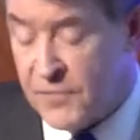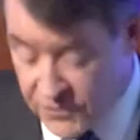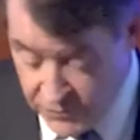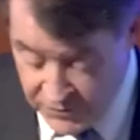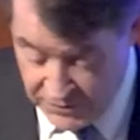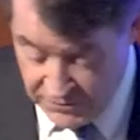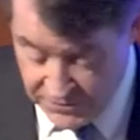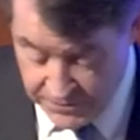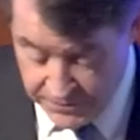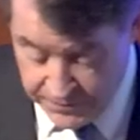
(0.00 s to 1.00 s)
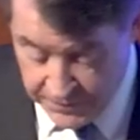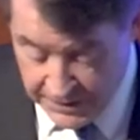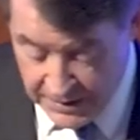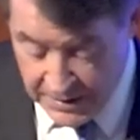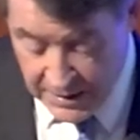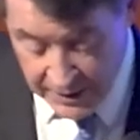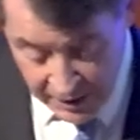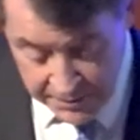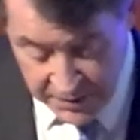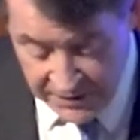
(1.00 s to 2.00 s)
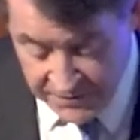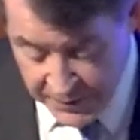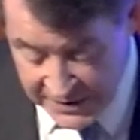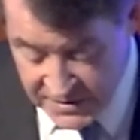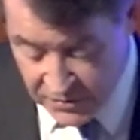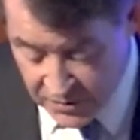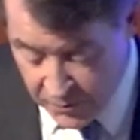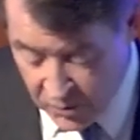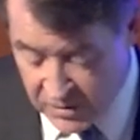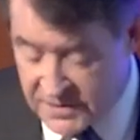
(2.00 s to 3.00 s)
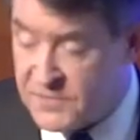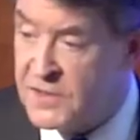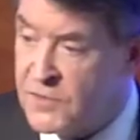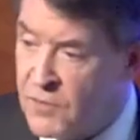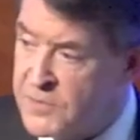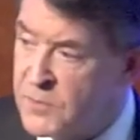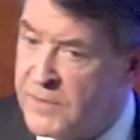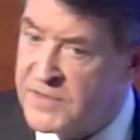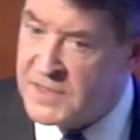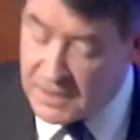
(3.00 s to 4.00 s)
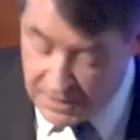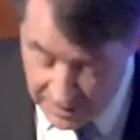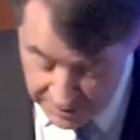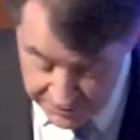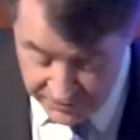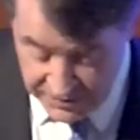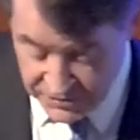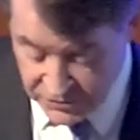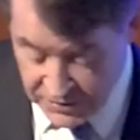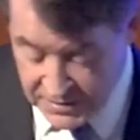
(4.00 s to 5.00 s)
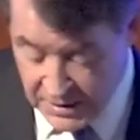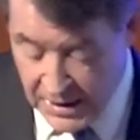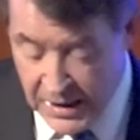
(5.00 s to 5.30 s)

that you don't. And I believe, based on the models of disruption we've seen in other industries,